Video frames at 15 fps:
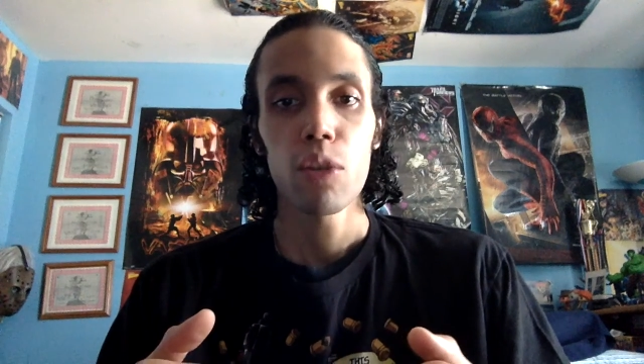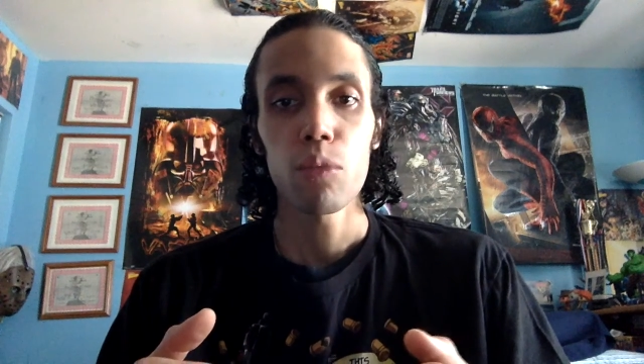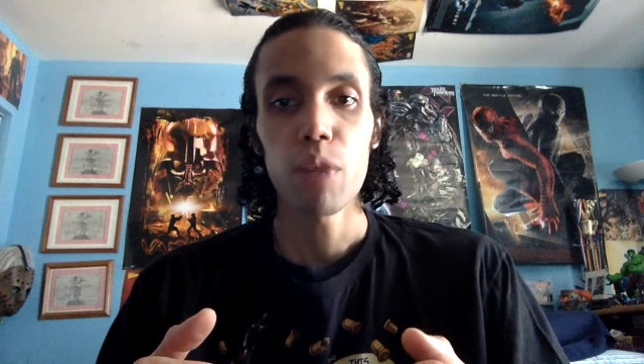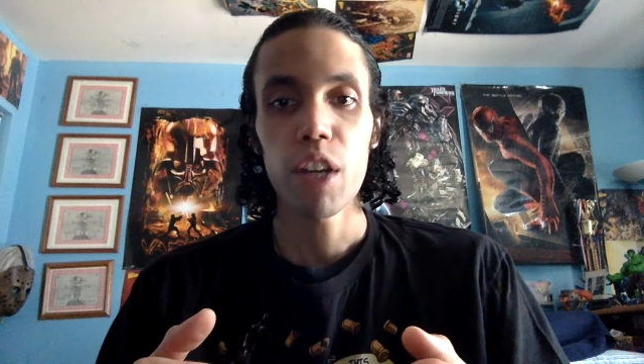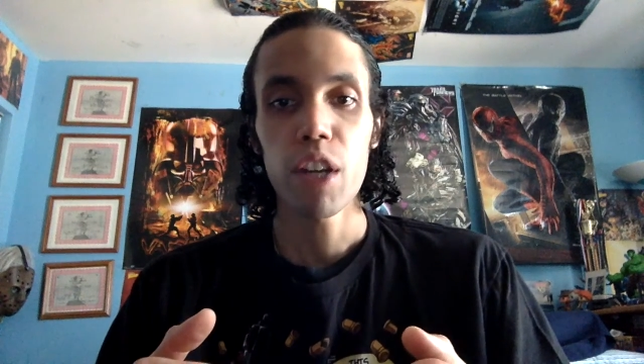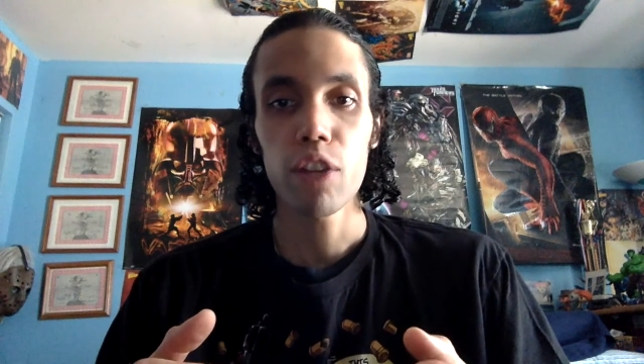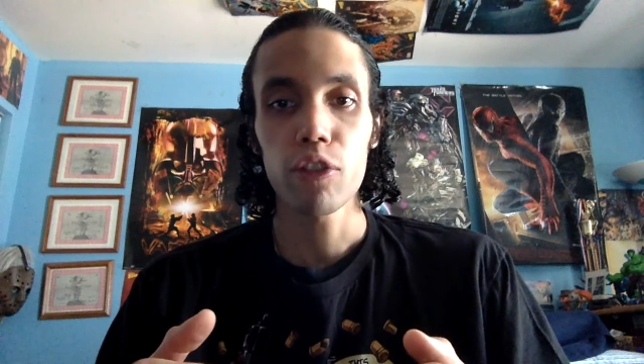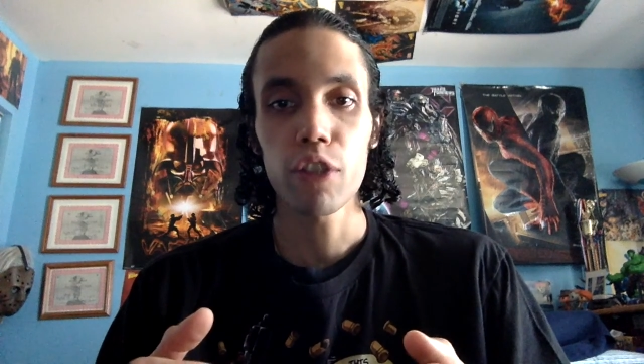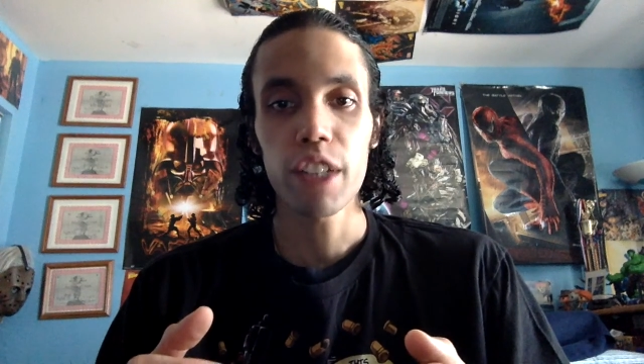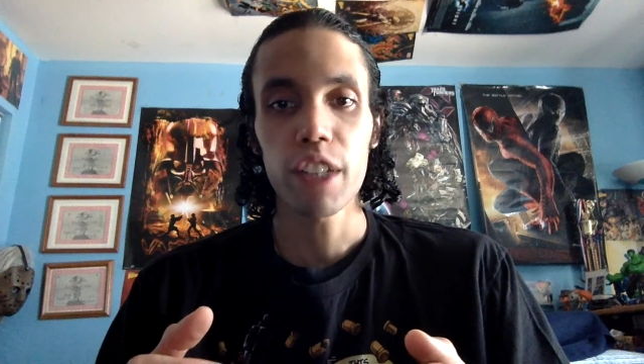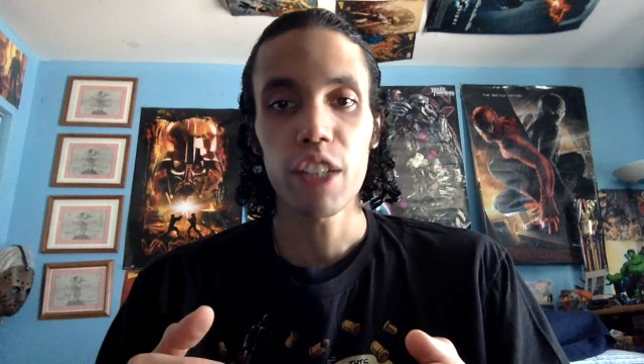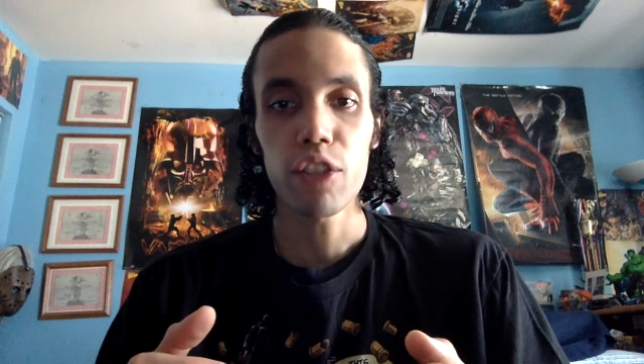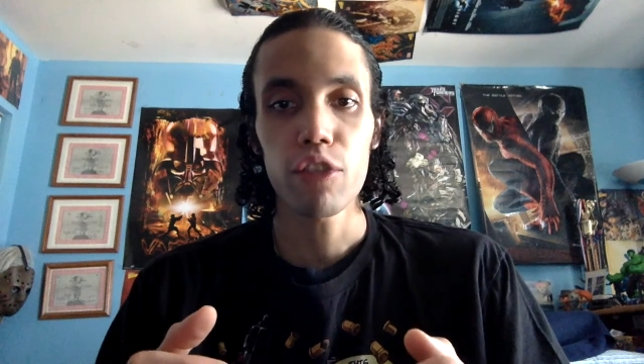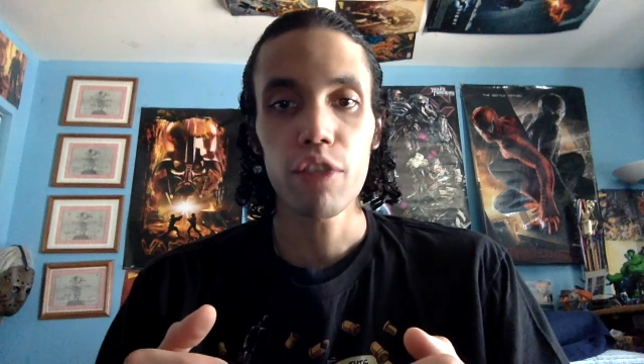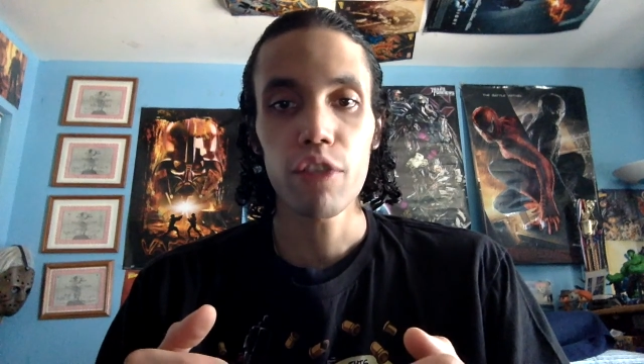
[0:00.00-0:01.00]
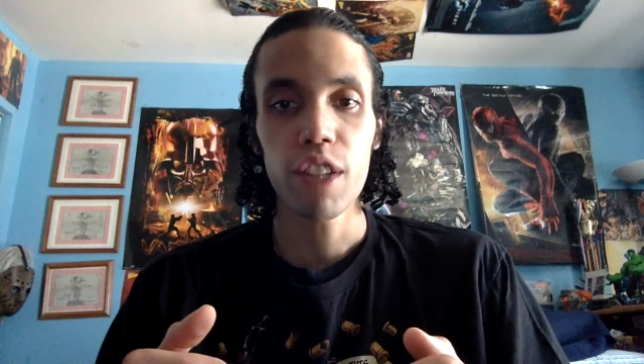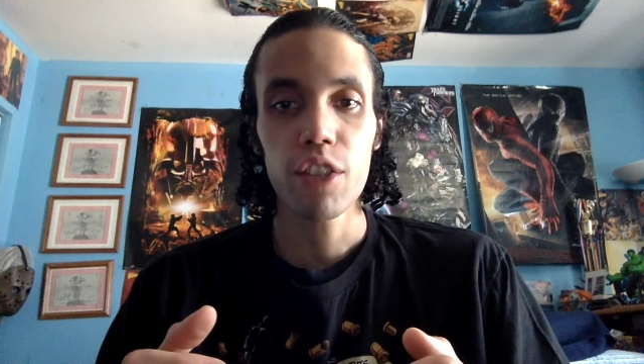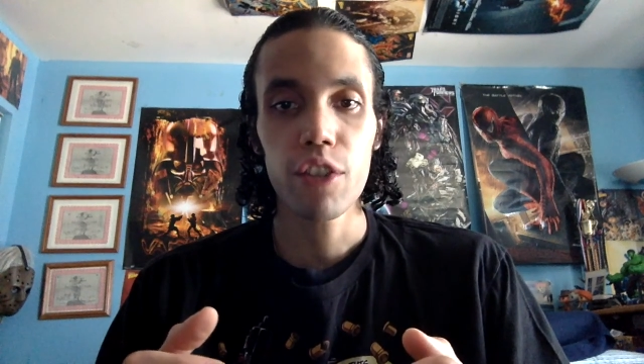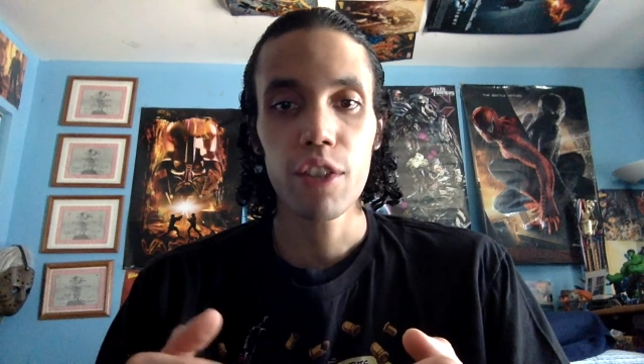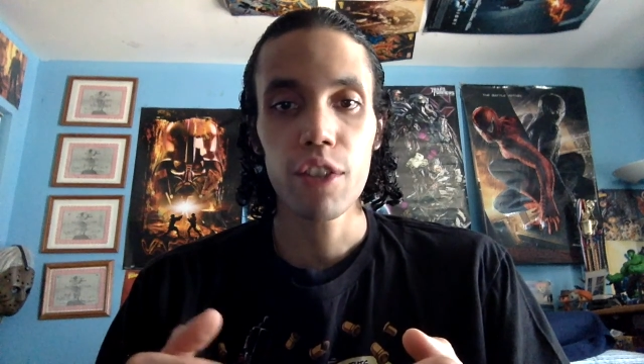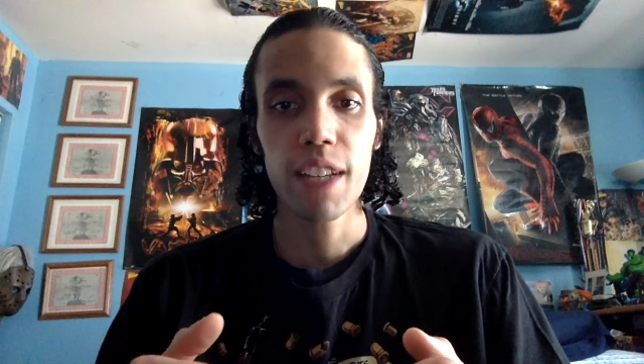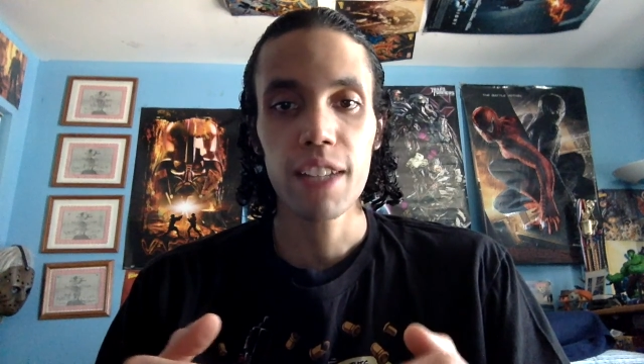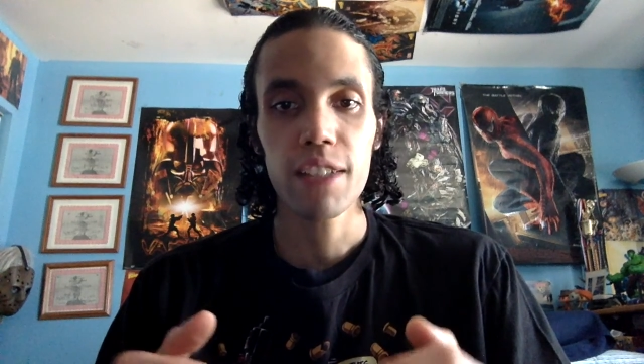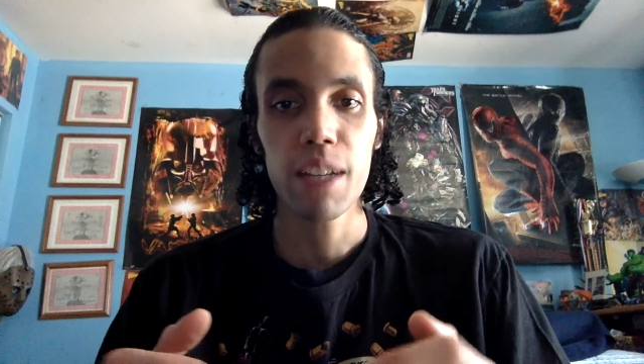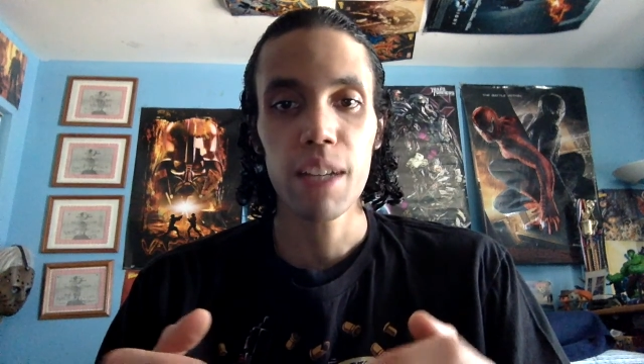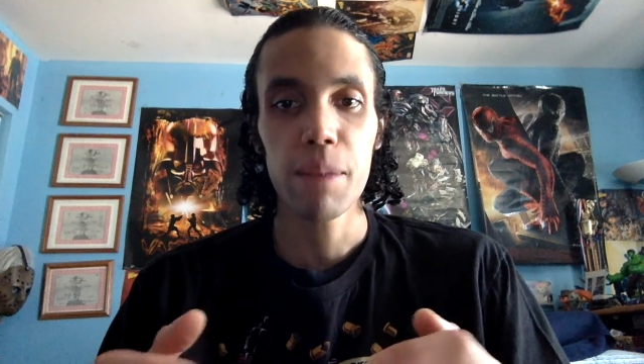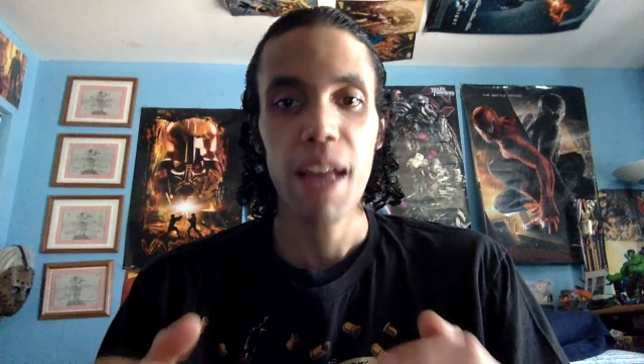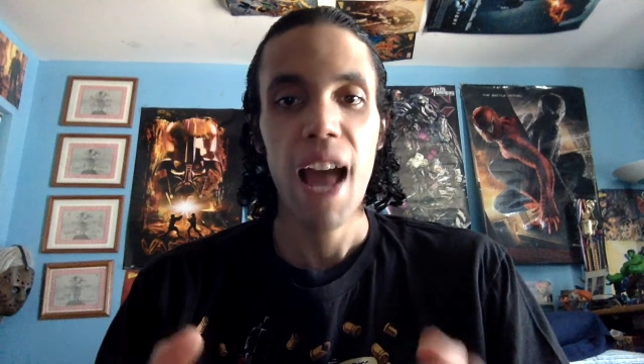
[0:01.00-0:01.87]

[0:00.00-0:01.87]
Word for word: weird looking creature that's coming